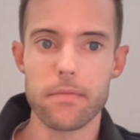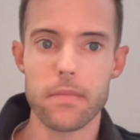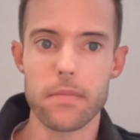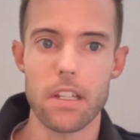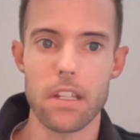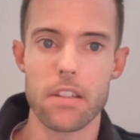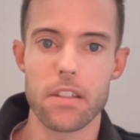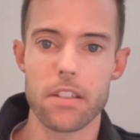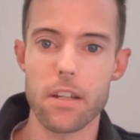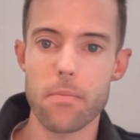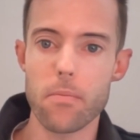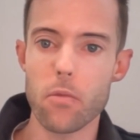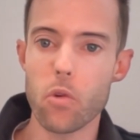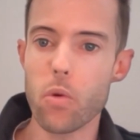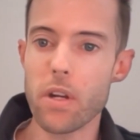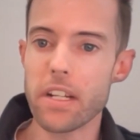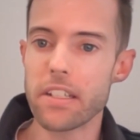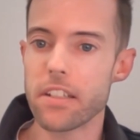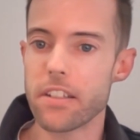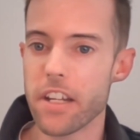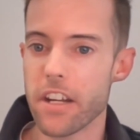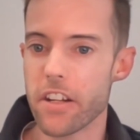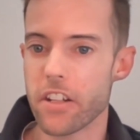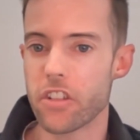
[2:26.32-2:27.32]
Some quick
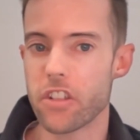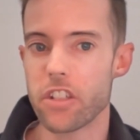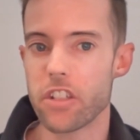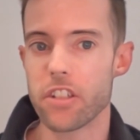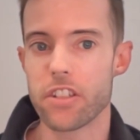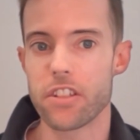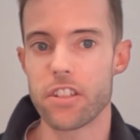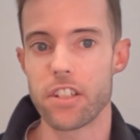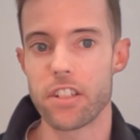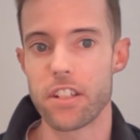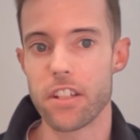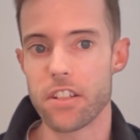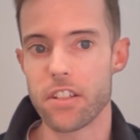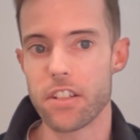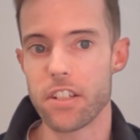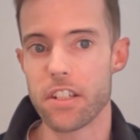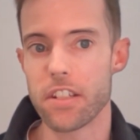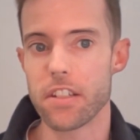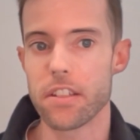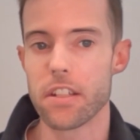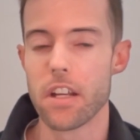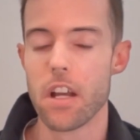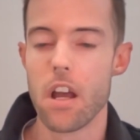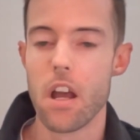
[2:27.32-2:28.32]
detection
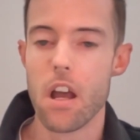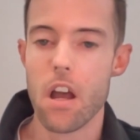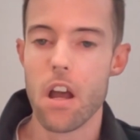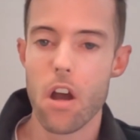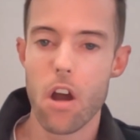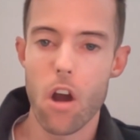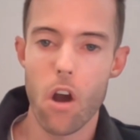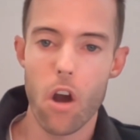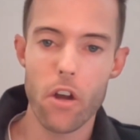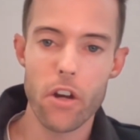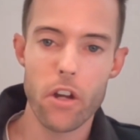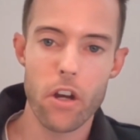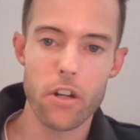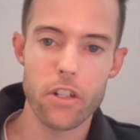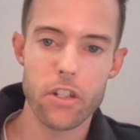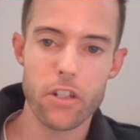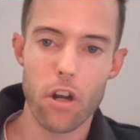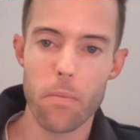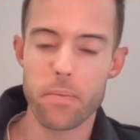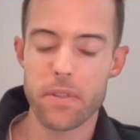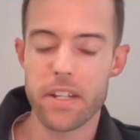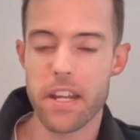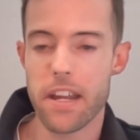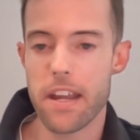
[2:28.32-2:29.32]
statistics. On our
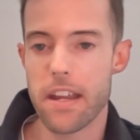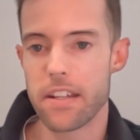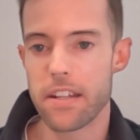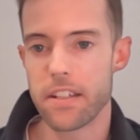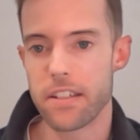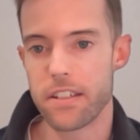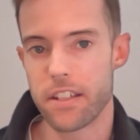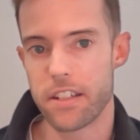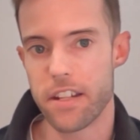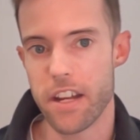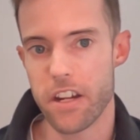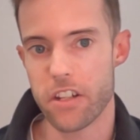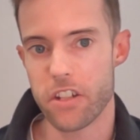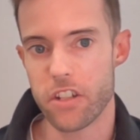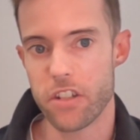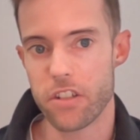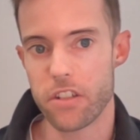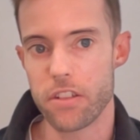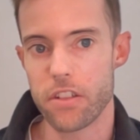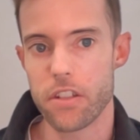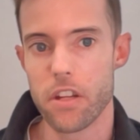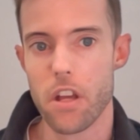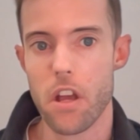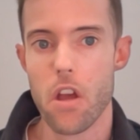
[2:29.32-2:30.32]
top 10
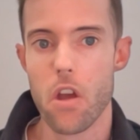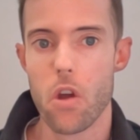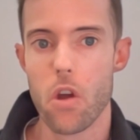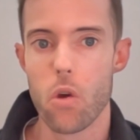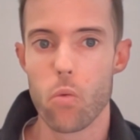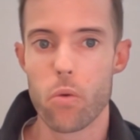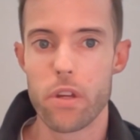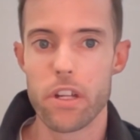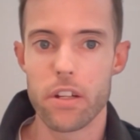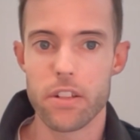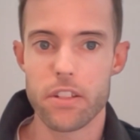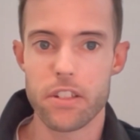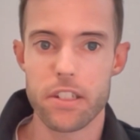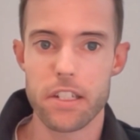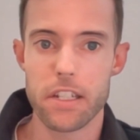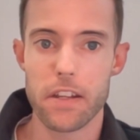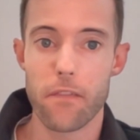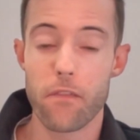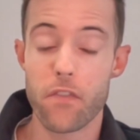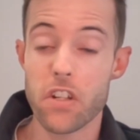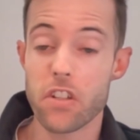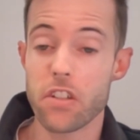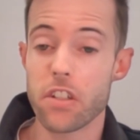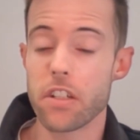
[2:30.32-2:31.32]
detections, we are seeing
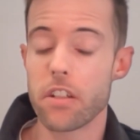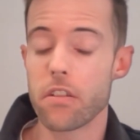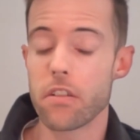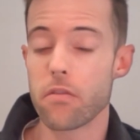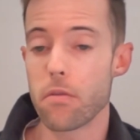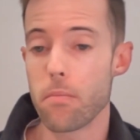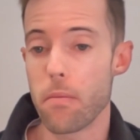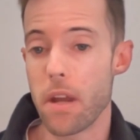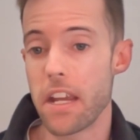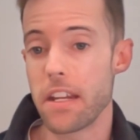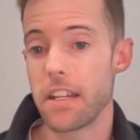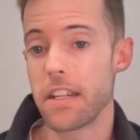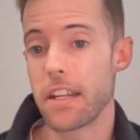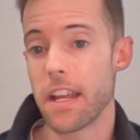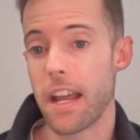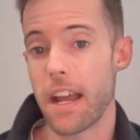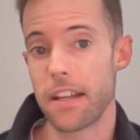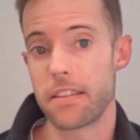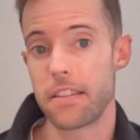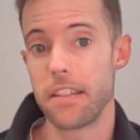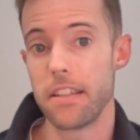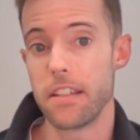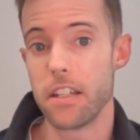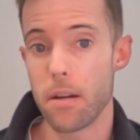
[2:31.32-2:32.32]
phishing remaining
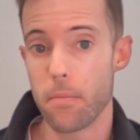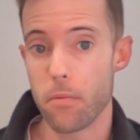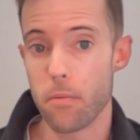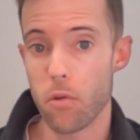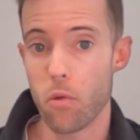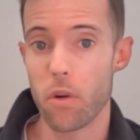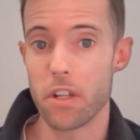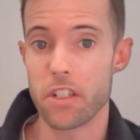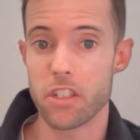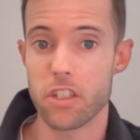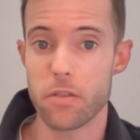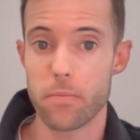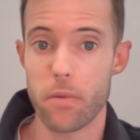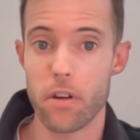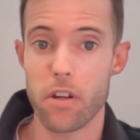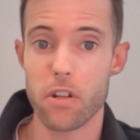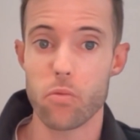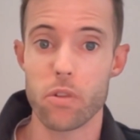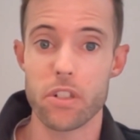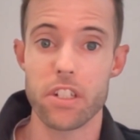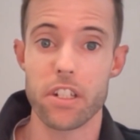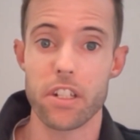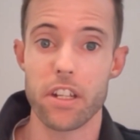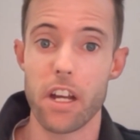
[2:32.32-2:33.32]
at the number one spot,
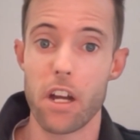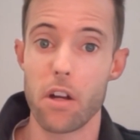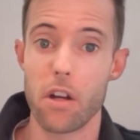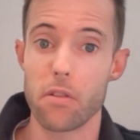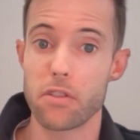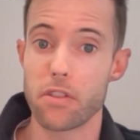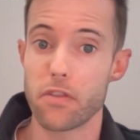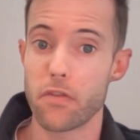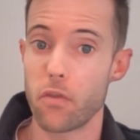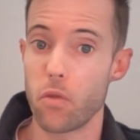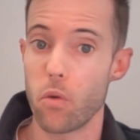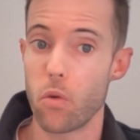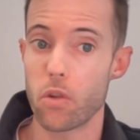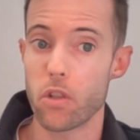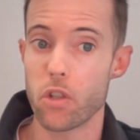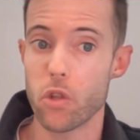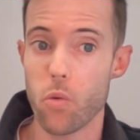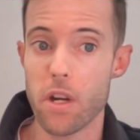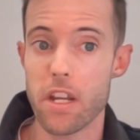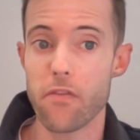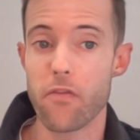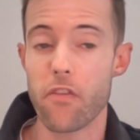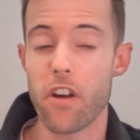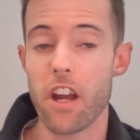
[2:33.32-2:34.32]
which accounts for
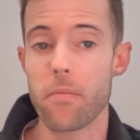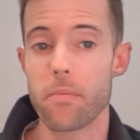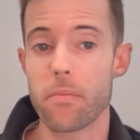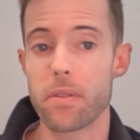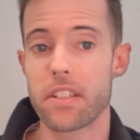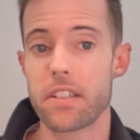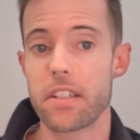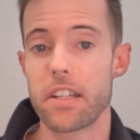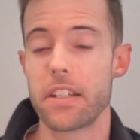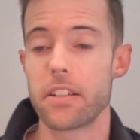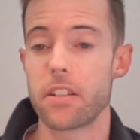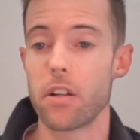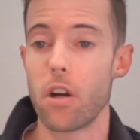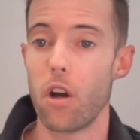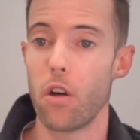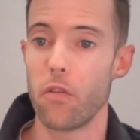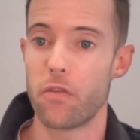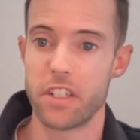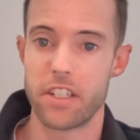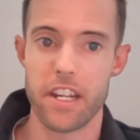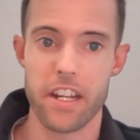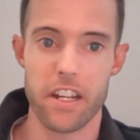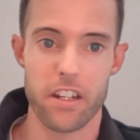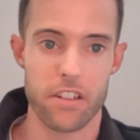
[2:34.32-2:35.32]
25% of
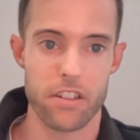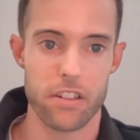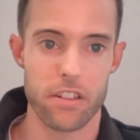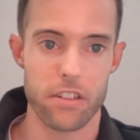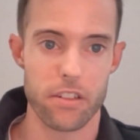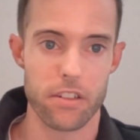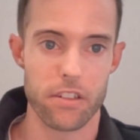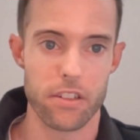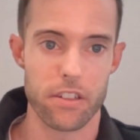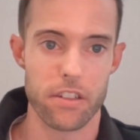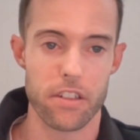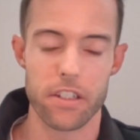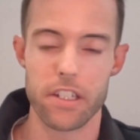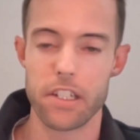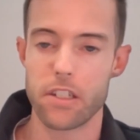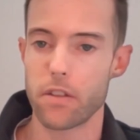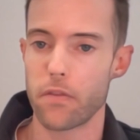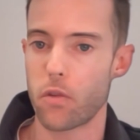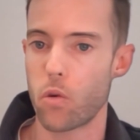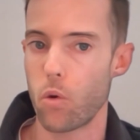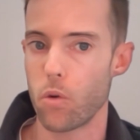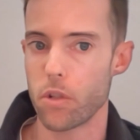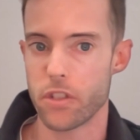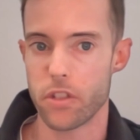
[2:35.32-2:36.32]
detections. And these,
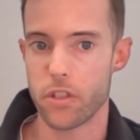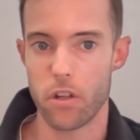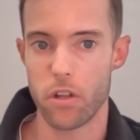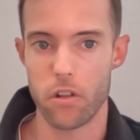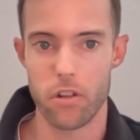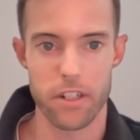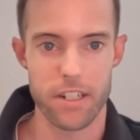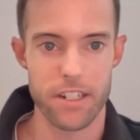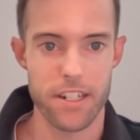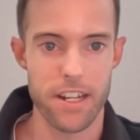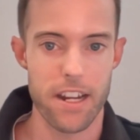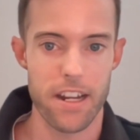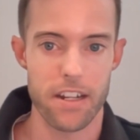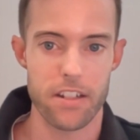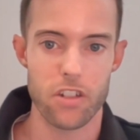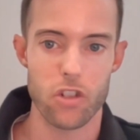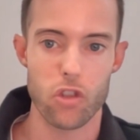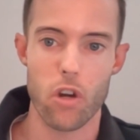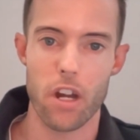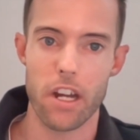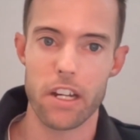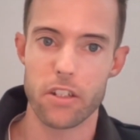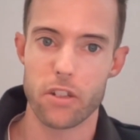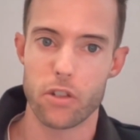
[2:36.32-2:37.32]
of course, are attacks
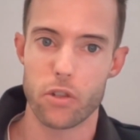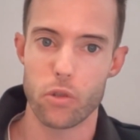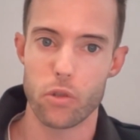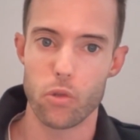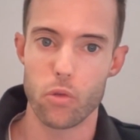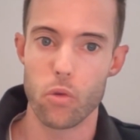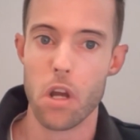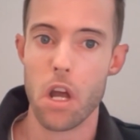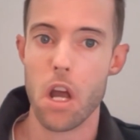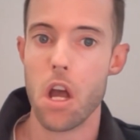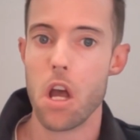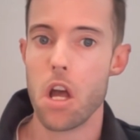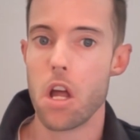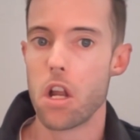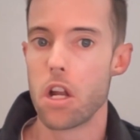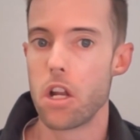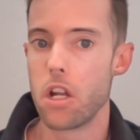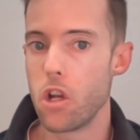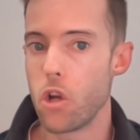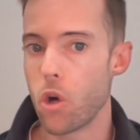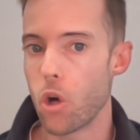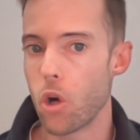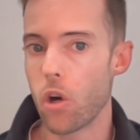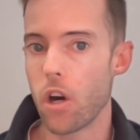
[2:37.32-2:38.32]
trying to
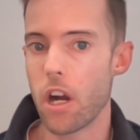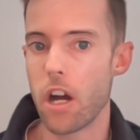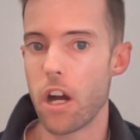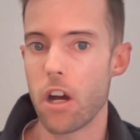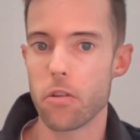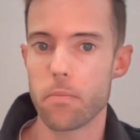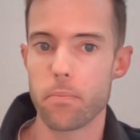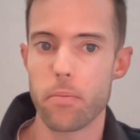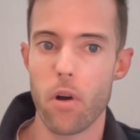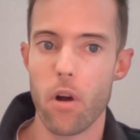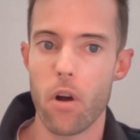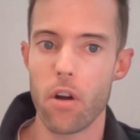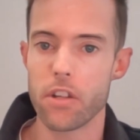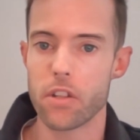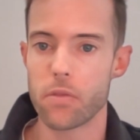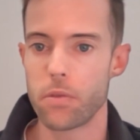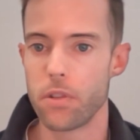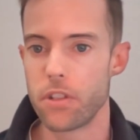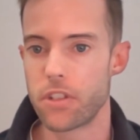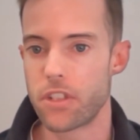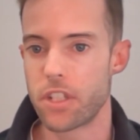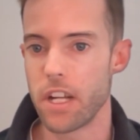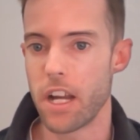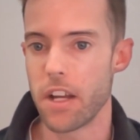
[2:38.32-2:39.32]
lure out
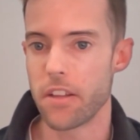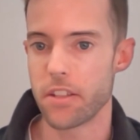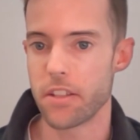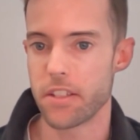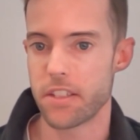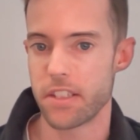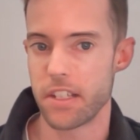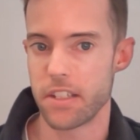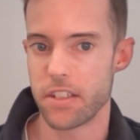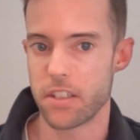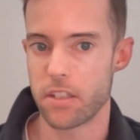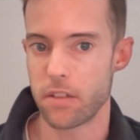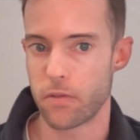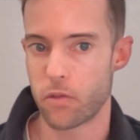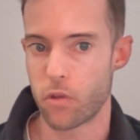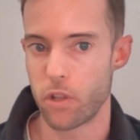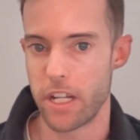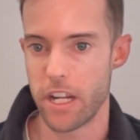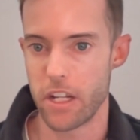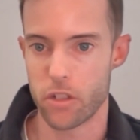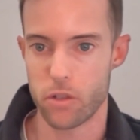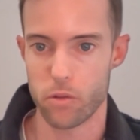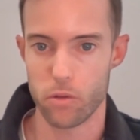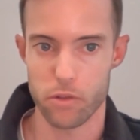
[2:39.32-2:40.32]
passwords and other sensitive
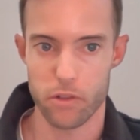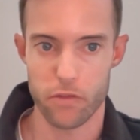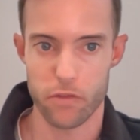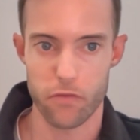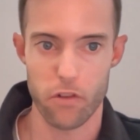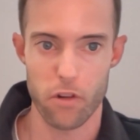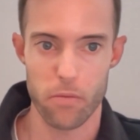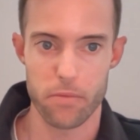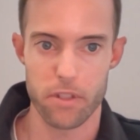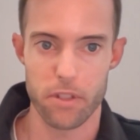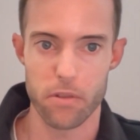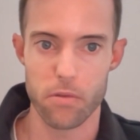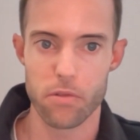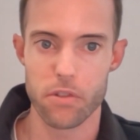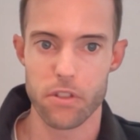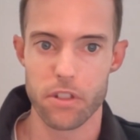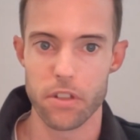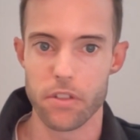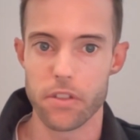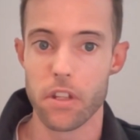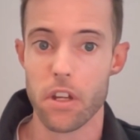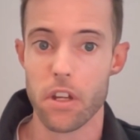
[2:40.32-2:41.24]
credentials from users.